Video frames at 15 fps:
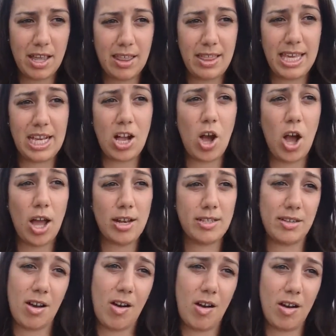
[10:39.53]
The cons
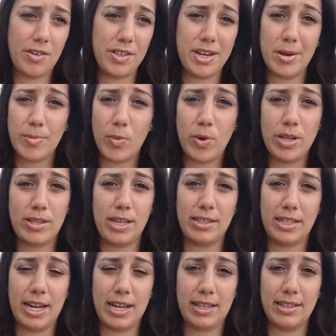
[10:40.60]
are, the number one thing
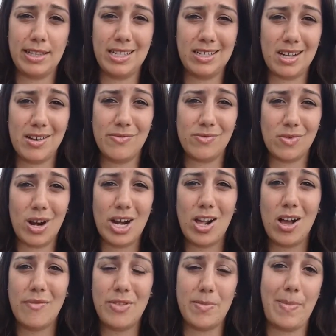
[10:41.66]
that I can think of right
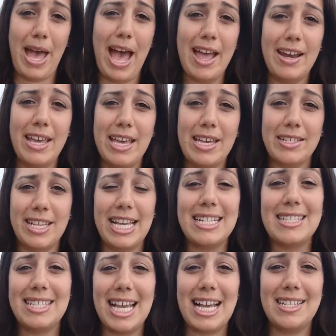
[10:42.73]
off the bat is it
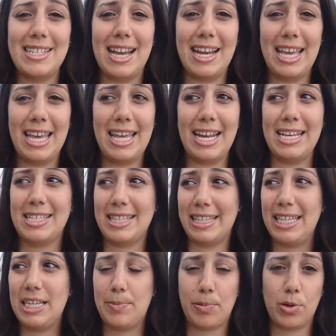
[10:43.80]
says that it is
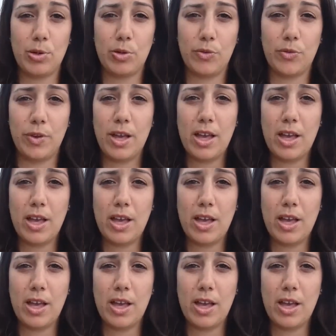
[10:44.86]
leak proof.